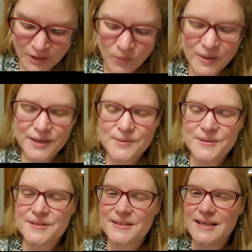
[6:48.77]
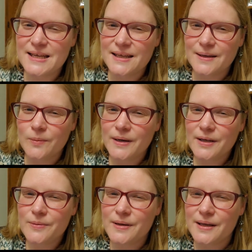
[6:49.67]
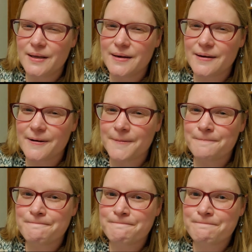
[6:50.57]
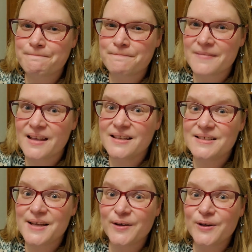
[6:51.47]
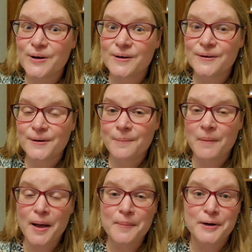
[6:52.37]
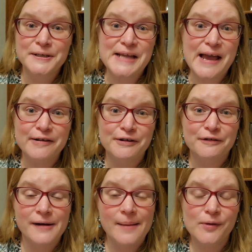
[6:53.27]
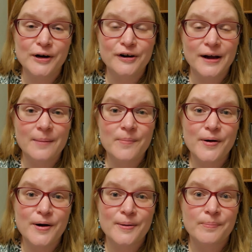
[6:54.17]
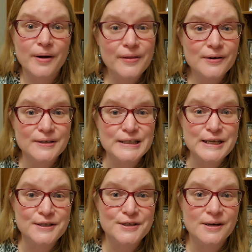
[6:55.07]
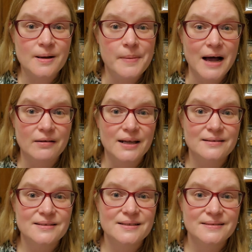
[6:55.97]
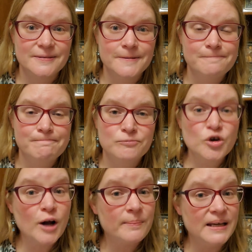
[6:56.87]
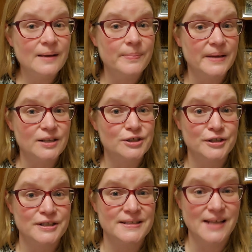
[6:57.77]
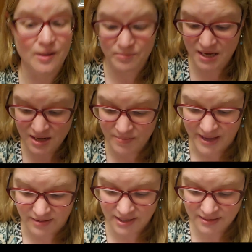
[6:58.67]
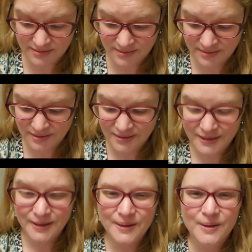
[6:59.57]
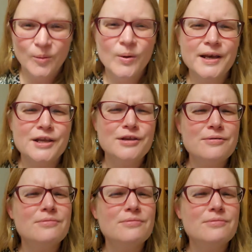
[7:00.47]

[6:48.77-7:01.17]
What do you see? What do you hear? Tell your mom or dad or grandma or grandpa or brother or sister about it. Draw me a picture and tell me about it. What do you